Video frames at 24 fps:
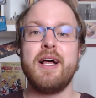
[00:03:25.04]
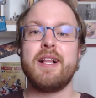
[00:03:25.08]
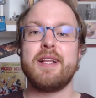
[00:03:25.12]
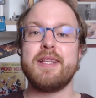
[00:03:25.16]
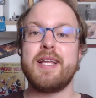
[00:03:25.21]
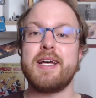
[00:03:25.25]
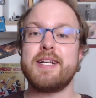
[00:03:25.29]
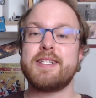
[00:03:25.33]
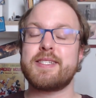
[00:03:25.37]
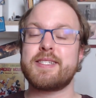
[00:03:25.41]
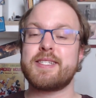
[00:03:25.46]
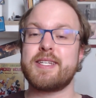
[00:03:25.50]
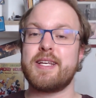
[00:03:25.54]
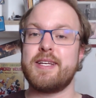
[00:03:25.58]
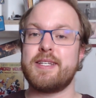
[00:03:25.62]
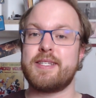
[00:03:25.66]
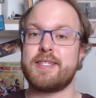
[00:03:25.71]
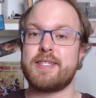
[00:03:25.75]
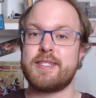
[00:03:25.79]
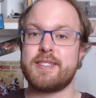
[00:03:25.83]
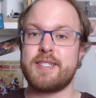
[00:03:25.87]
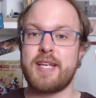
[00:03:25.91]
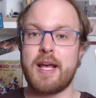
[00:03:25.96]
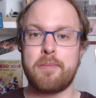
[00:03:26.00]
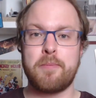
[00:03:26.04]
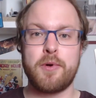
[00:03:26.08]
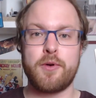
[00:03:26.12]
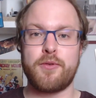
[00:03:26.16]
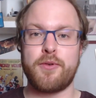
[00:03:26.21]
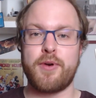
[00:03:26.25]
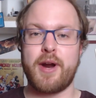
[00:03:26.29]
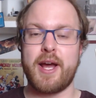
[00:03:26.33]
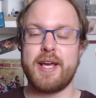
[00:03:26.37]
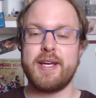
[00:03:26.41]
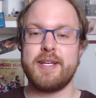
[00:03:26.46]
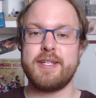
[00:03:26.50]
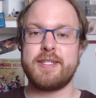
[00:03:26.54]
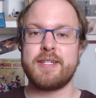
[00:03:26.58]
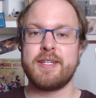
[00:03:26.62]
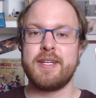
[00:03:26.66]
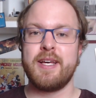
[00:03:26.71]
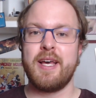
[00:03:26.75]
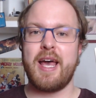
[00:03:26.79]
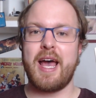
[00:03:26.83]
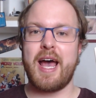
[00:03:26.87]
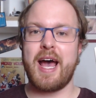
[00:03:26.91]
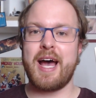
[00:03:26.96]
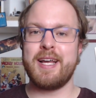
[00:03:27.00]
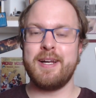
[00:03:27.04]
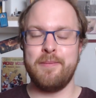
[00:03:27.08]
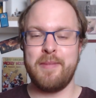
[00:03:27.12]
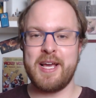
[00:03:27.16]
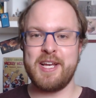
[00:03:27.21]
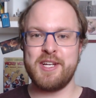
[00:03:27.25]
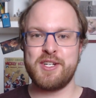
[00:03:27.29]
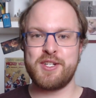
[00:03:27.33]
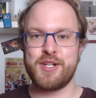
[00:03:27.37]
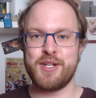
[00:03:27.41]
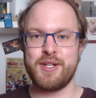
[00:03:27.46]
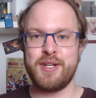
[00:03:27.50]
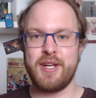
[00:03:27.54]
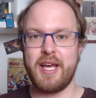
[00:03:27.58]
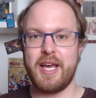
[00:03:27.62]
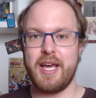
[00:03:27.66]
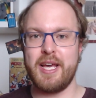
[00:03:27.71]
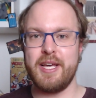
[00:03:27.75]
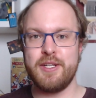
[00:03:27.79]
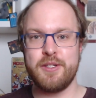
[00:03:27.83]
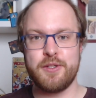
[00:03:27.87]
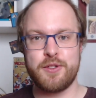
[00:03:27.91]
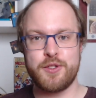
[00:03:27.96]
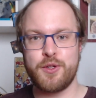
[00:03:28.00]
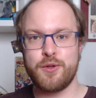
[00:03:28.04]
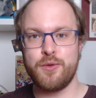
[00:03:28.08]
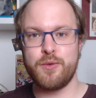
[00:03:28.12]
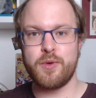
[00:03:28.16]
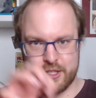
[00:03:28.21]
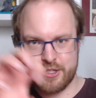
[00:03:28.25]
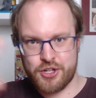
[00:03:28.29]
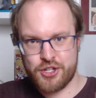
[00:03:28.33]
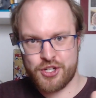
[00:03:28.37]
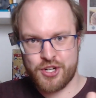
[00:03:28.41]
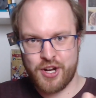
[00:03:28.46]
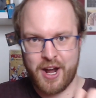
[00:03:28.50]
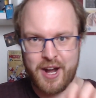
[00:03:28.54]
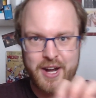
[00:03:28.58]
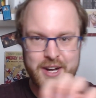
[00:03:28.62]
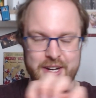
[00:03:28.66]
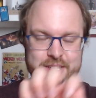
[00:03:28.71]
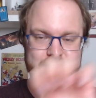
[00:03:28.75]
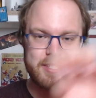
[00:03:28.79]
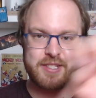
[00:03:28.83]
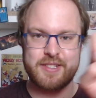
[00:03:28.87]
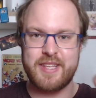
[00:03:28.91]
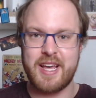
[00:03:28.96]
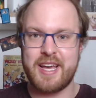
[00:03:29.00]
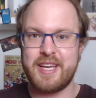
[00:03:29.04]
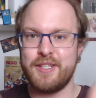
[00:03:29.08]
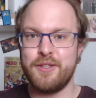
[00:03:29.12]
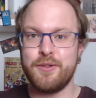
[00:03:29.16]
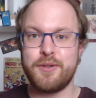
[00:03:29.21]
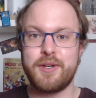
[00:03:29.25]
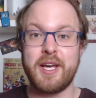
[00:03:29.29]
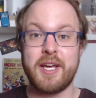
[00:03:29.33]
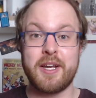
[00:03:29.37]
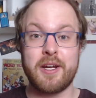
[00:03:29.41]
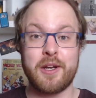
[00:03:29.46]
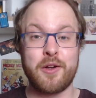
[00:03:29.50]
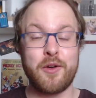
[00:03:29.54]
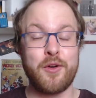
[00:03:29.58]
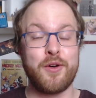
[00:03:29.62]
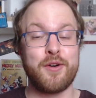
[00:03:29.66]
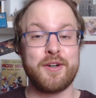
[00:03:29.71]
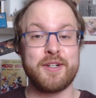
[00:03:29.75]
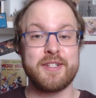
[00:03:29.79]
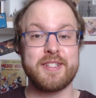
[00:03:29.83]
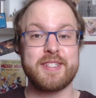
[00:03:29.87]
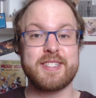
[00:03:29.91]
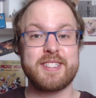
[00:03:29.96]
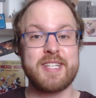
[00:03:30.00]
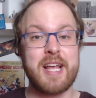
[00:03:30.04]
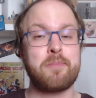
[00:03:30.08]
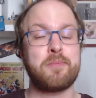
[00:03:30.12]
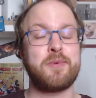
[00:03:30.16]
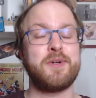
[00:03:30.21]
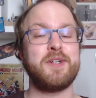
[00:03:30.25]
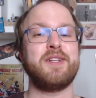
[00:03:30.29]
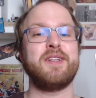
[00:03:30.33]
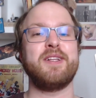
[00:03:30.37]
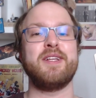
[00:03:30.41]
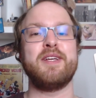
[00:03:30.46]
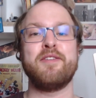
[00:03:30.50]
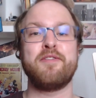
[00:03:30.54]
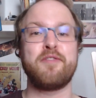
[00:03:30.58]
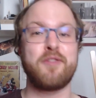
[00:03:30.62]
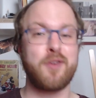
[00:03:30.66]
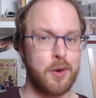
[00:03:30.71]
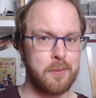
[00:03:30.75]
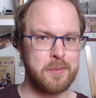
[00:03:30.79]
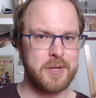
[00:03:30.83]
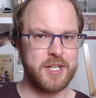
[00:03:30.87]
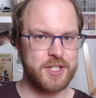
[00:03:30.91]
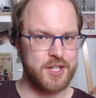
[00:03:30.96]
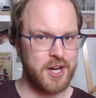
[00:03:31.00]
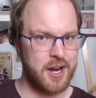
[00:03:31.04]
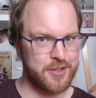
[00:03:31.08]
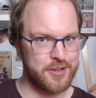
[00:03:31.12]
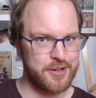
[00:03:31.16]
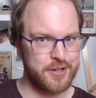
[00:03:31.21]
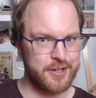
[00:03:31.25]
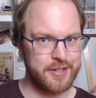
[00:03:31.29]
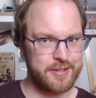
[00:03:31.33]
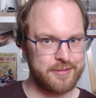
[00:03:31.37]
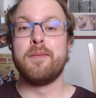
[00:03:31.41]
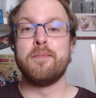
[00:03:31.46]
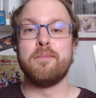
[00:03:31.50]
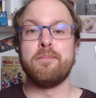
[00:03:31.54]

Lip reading: let's separate animation into chunks that you can learn separately from each other.